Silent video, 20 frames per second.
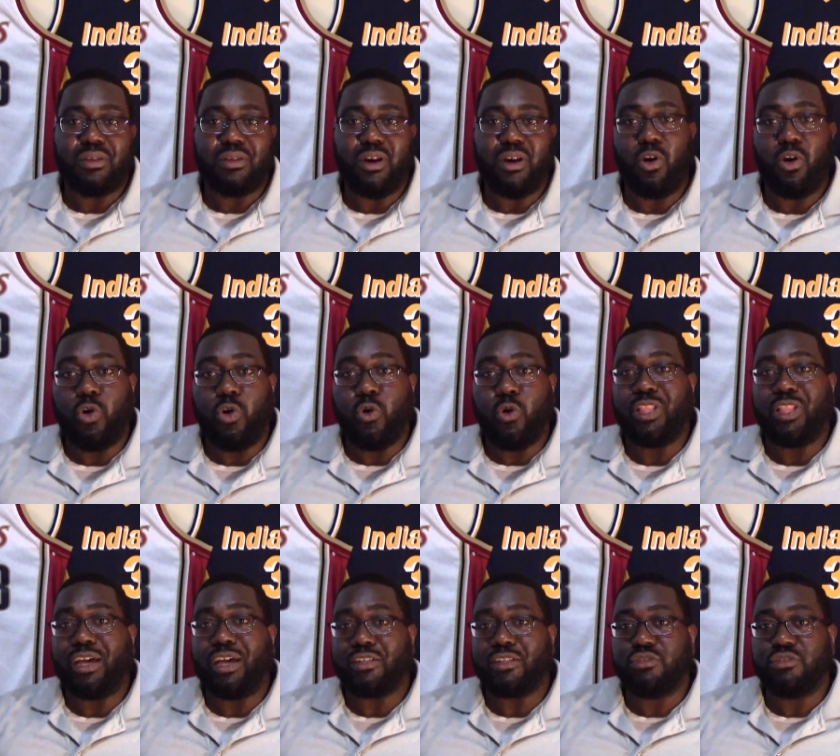A whole
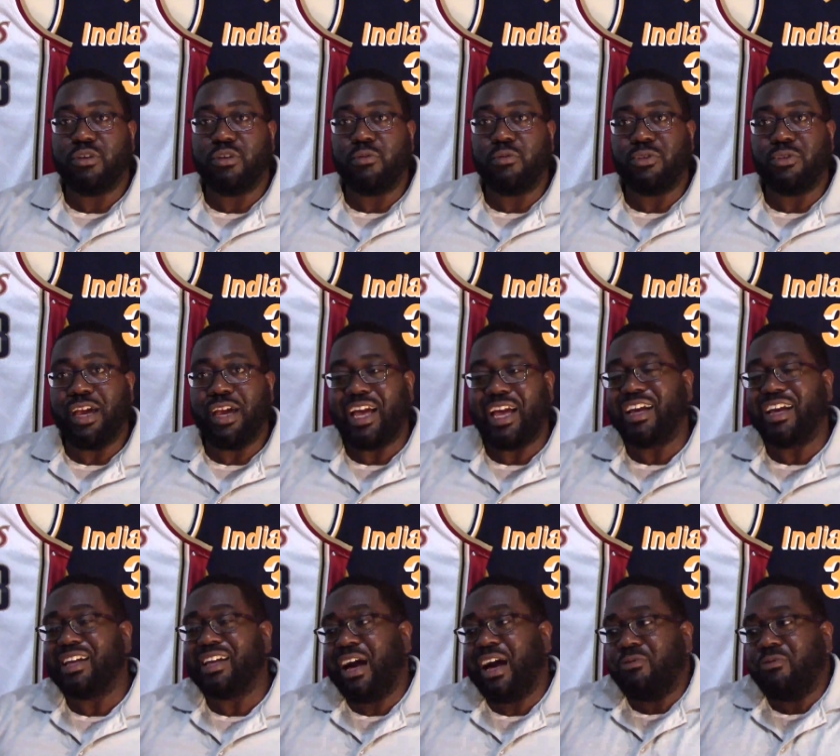lot of trouble. Like
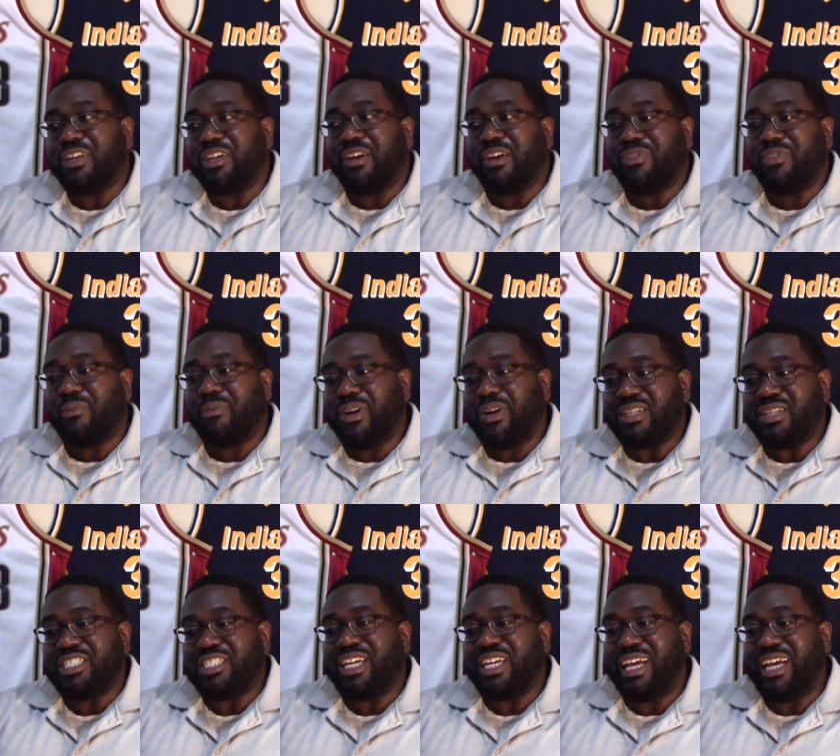I would give them a
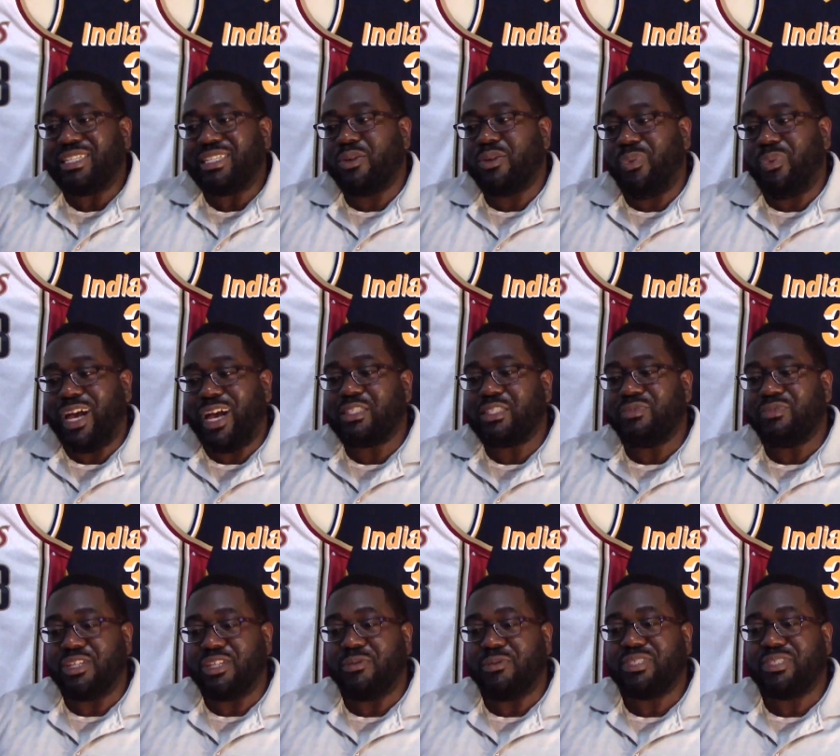chance to
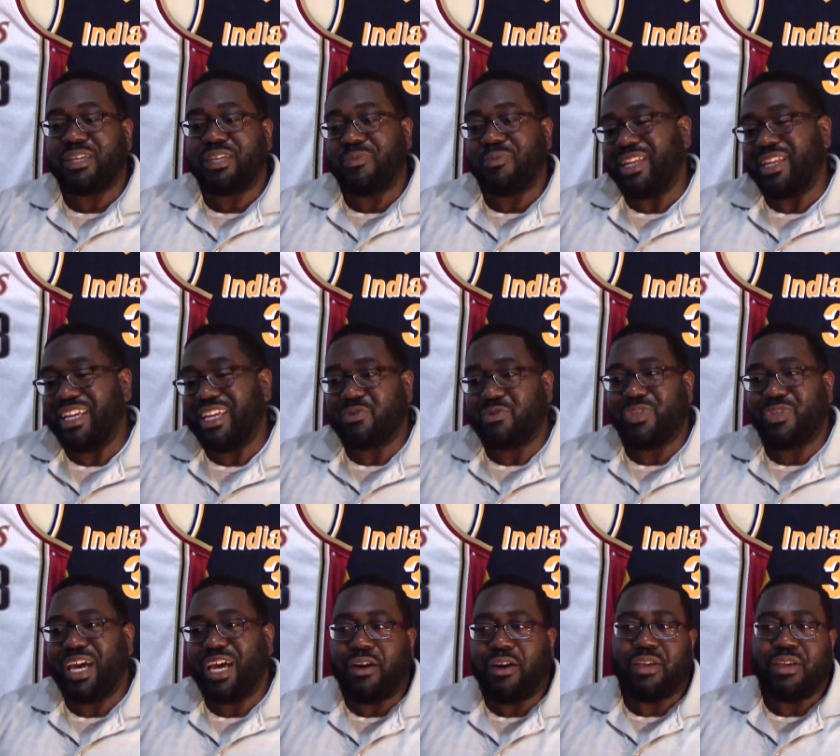possibly upset them, and that's
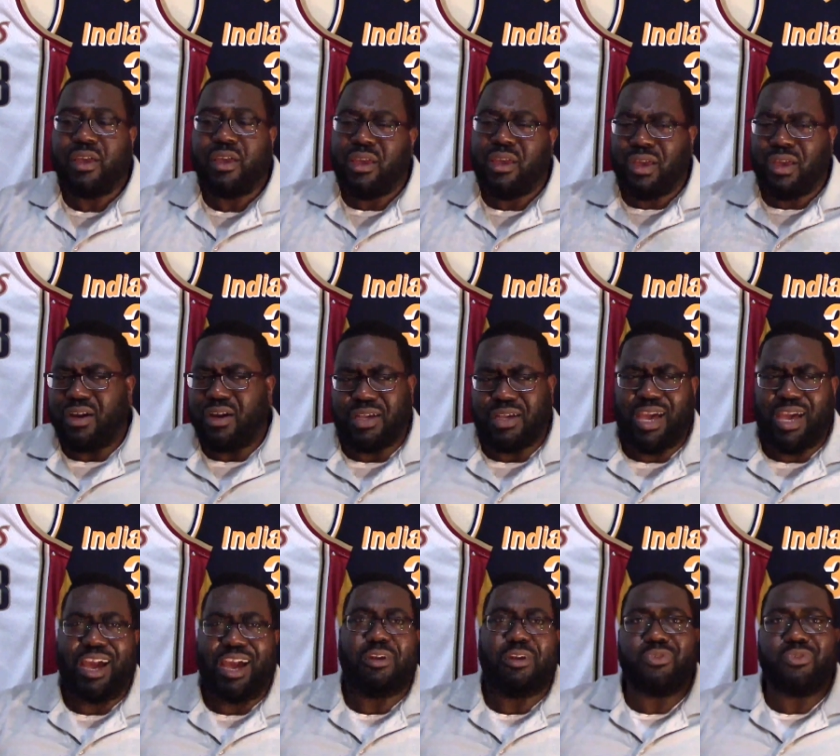without a
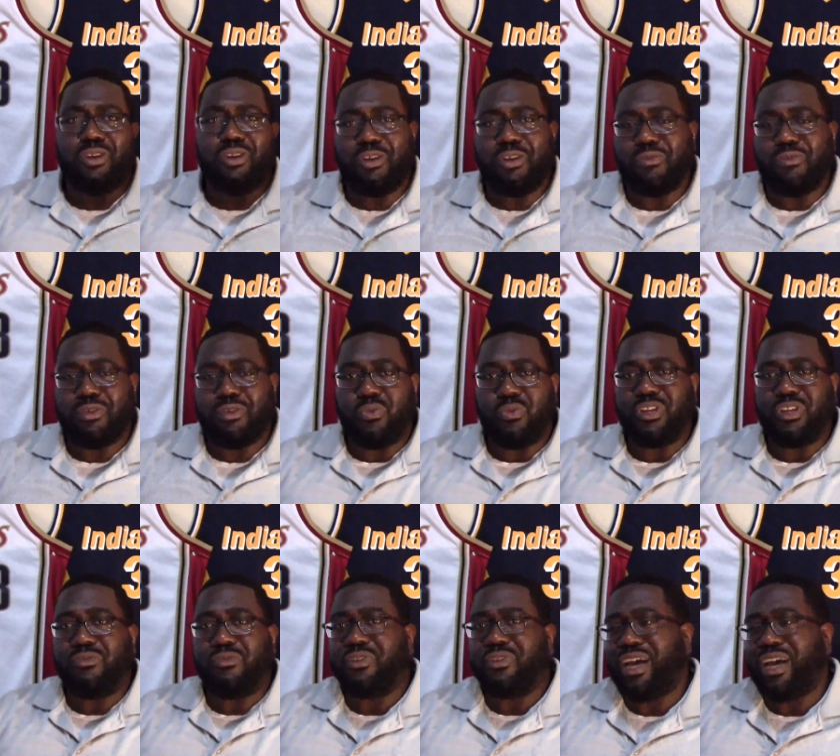Kyrie Irving or
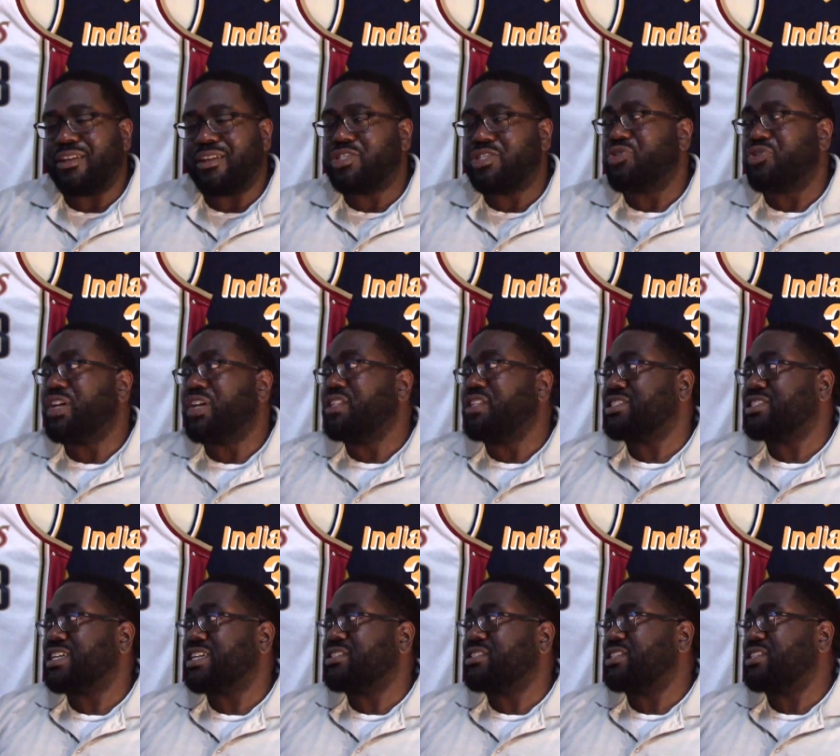whatever kind of trade
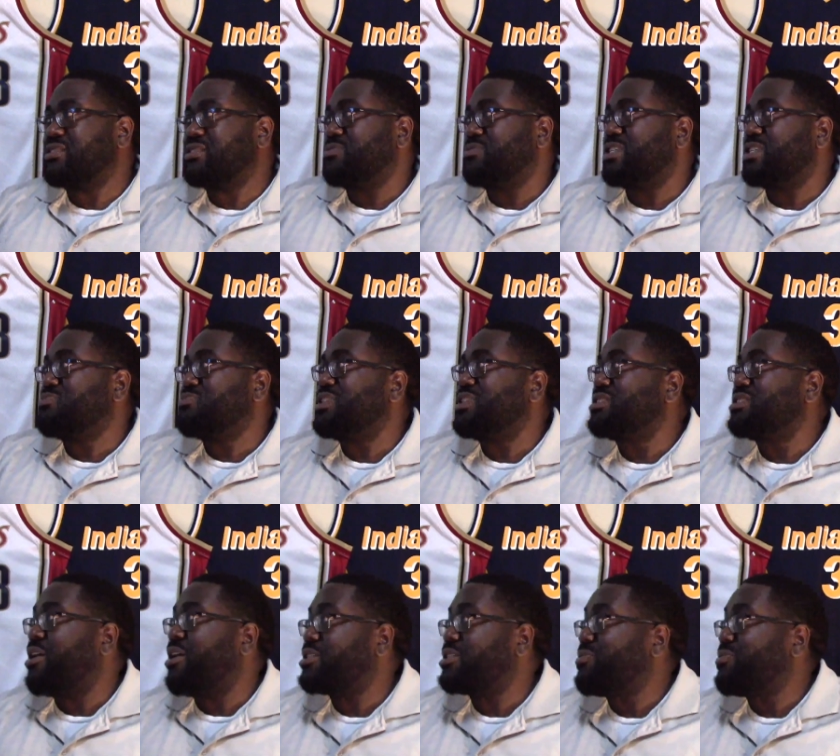that's being
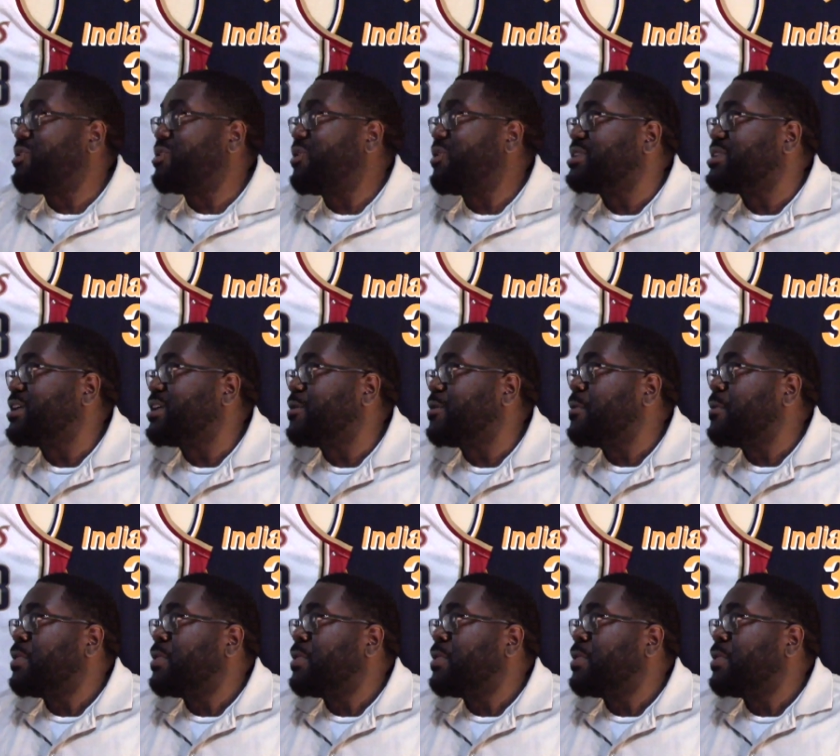talked about right now.